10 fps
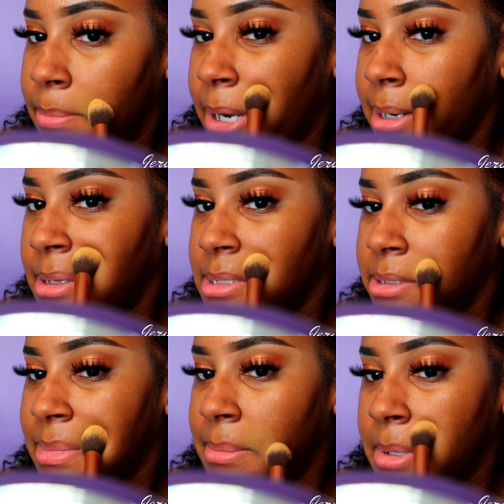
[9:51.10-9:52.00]
products,
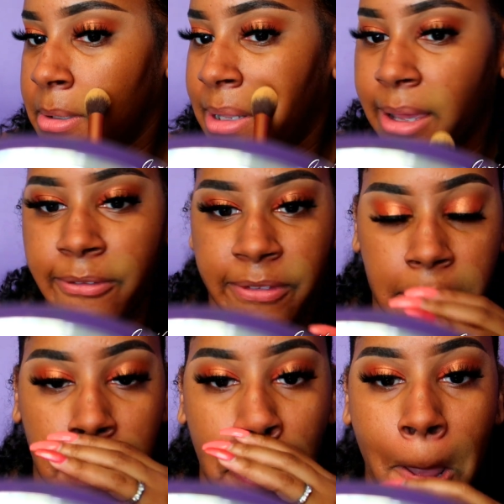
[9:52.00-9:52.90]
so maybe it'll like
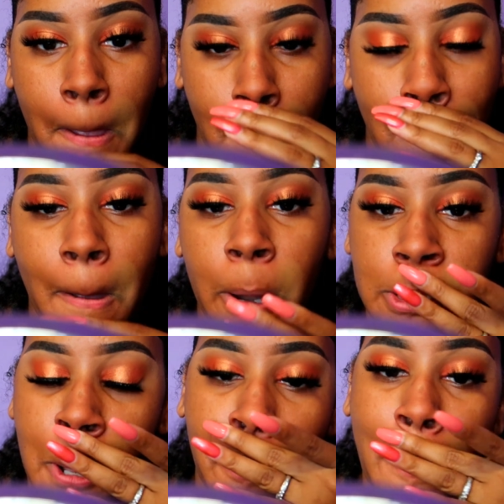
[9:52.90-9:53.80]
fill
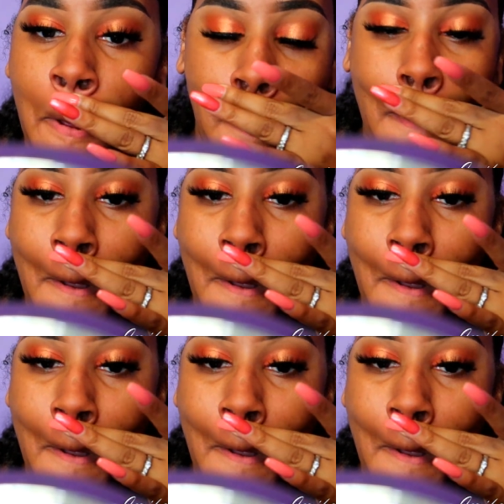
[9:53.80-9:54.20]
or something.